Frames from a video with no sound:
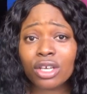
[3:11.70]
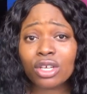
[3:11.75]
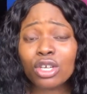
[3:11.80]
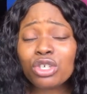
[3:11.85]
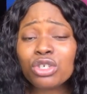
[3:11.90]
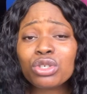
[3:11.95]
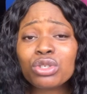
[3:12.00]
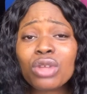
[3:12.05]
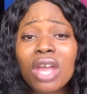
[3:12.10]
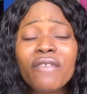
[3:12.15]
You
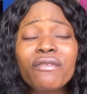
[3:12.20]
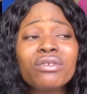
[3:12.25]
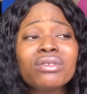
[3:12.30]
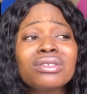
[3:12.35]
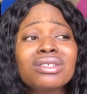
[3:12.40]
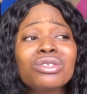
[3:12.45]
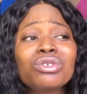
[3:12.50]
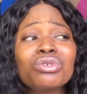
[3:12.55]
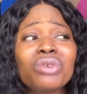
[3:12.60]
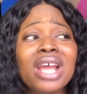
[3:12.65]
should not
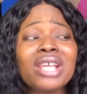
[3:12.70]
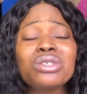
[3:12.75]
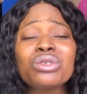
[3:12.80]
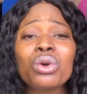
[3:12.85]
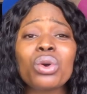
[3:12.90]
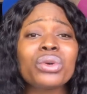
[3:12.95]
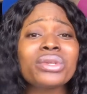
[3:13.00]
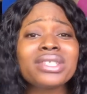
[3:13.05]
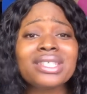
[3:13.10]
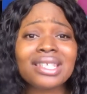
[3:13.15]
even try to
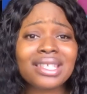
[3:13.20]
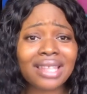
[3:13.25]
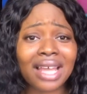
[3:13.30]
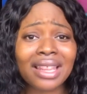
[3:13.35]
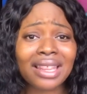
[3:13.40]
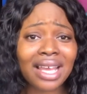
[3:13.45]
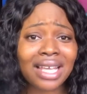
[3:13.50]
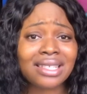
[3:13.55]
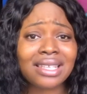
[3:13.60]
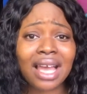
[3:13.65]
consider
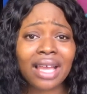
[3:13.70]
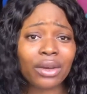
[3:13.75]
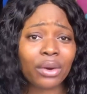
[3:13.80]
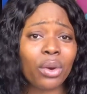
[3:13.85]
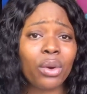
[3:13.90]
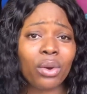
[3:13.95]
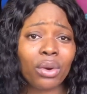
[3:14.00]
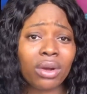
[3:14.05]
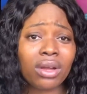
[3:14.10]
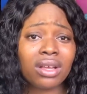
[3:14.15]
that at
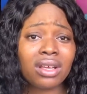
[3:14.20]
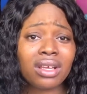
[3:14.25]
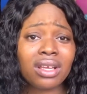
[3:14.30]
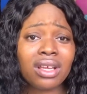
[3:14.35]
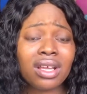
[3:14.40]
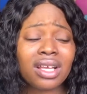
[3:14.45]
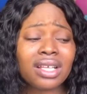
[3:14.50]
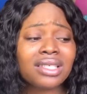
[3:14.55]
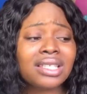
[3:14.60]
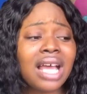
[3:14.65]
all.
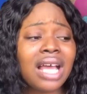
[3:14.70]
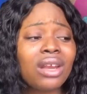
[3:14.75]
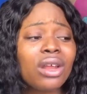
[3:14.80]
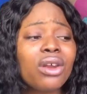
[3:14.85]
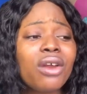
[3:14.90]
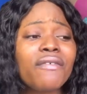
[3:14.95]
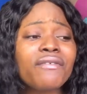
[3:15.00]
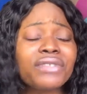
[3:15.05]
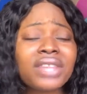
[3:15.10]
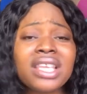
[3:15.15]
There are a
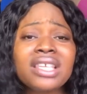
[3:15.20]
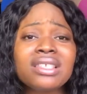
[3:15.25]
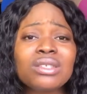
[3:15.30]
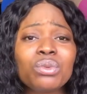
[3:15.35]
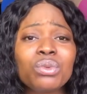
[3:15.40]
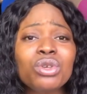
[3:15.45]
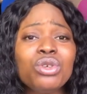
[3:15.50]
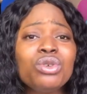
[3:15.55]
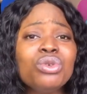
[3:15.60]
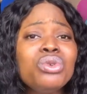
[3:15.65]
lot of things
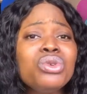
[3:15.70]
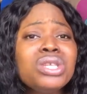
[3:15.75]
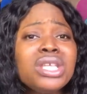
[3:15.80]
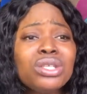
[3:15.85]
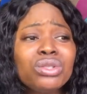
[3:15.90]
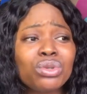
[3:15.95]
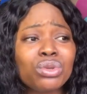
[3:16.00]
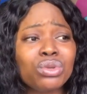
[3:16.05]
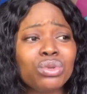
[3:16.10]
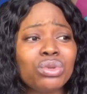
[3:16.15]
you
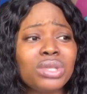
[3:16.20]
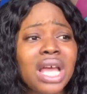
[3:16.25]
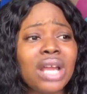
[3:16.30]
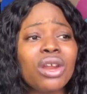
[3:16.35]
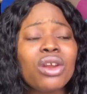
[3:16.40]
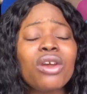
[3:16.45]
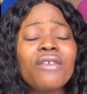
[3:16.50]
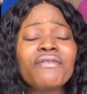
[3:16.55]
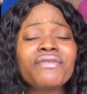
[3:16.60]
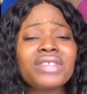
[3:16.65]
need to do. There are a
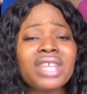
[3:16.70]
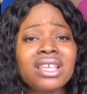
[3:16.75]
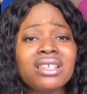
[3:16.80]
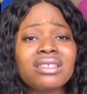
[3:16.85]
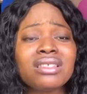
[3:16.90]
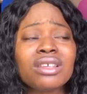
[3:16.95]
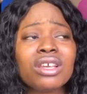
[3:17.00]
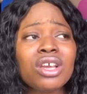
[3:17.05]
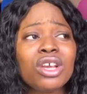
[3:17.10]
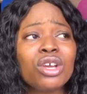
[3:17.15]
lot of
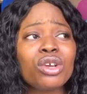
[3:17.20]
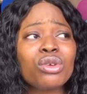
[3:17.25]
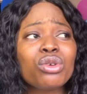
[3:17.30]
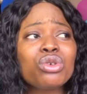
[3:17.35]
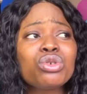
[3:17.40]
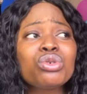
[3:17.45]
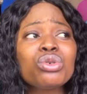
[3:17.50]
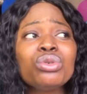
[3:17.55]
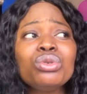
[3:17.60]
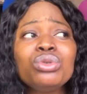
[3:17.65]
things you
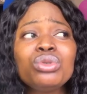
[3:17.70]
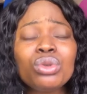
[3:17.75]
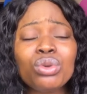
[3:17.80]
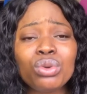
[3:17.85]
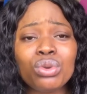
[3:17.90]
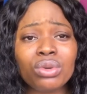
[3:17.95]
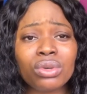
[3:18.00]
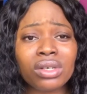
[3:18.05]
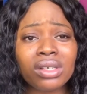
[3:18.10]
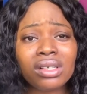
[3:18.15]
should
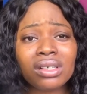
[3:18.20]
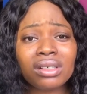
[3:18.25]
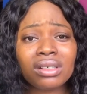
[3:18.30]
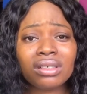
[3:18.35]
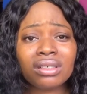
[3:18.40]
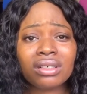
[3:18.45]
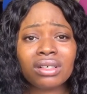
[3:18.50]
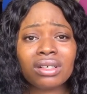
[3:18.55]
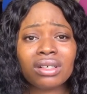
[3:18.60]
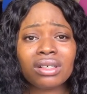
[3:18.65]
do.
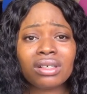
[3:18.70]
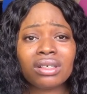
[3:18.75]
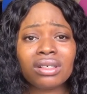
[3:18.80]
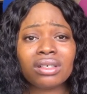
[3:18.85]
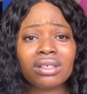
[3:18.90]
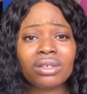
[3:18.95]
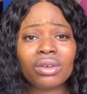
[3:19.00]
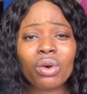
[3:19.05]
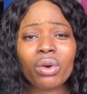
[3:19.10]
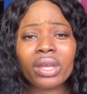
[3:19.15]

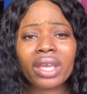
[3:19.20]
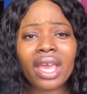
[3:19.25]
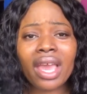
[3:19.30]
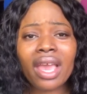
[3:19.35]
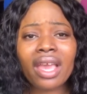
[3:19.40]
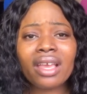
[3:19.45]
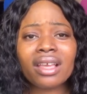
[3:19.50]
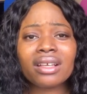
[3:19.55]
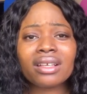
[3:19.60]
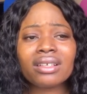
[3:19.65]

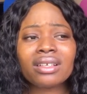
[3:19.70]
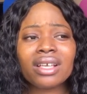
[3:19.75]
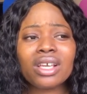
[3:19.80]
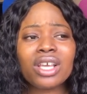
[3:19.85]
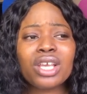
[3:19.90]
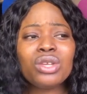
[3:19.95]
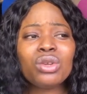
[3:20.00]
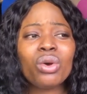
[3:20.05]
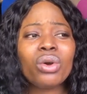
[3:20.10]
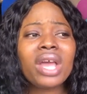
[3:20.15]
Okay?
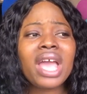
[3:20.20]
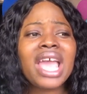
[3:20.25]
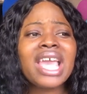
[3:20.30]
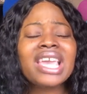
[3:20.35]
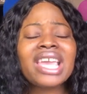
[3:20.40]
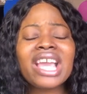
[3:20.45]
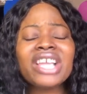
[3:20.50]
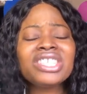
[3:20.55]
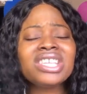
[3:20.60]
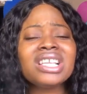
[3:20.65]

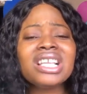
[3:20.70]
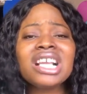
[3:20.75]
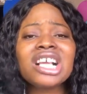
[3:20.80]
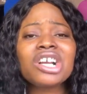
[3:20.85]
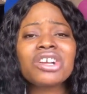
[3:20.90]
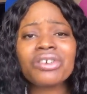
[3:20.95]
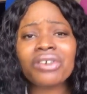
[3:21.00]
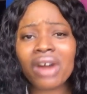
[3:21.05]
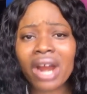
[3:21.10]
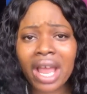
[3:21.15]
Engaging in
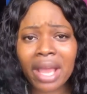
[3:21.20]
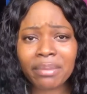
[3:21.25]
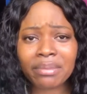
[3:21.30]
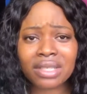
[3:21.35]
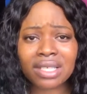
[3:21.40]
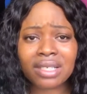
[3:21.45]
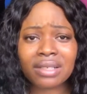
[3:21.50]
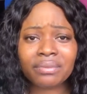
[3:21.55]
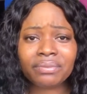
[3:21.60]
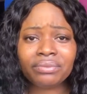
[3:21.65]

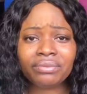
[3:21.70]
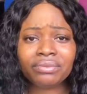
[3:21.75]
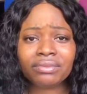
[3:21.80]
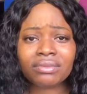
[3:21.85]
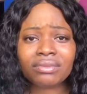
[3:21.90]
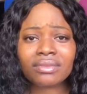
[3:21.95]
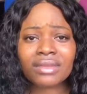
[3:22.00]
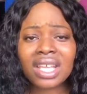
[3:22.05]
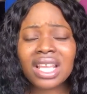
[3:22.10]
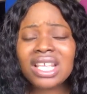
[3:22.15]
crimes
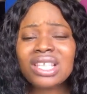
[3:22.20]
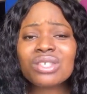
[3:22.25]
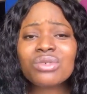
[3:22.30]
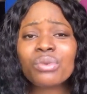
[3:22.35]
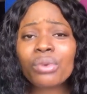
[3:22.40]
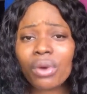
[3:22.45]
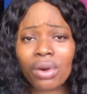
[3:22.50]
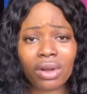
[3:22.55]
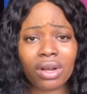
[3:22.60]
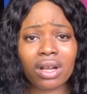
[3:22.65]
is
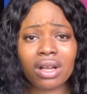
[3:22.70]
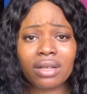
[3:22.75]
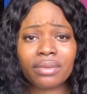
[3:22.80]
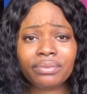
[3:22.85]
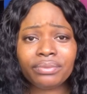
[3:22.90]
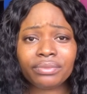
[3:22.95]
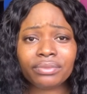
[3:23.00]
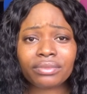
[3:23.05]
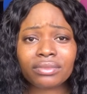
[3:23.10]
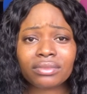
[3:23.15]
wrong.
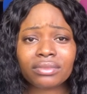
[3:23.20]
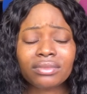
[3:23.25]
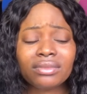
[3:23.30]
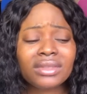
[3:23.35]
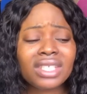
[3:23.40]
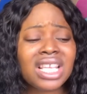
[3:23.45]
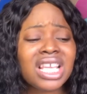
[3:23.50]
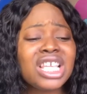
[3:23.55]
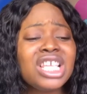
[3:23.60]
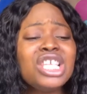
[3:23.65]

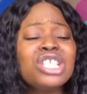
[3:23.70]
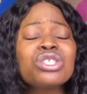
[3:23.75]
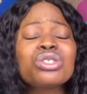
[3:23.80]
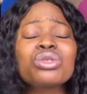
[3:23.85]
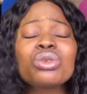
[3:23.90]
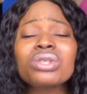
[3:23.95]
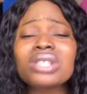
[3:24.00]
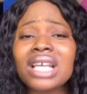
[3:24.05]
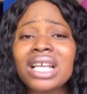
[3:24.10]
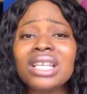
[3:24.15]
It's
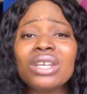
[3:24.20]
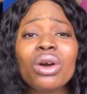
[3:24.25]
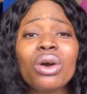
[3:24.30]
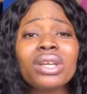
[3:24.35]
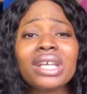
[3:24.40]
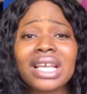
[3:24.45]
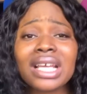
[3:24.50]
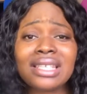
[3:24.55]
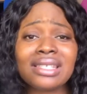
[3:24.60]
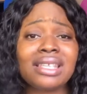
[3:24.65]
totally
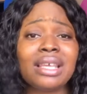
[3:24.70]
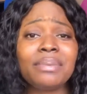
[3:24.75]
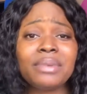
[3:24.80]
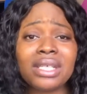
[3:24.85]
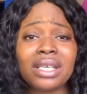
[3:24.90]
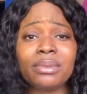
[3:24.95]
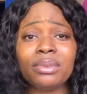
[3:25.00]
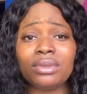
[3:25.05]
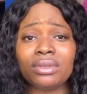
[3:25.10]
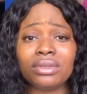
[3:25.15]

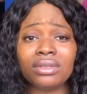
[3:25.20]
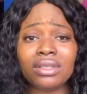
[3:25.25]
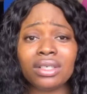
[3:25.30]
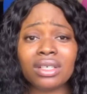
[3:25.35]
unacceptable.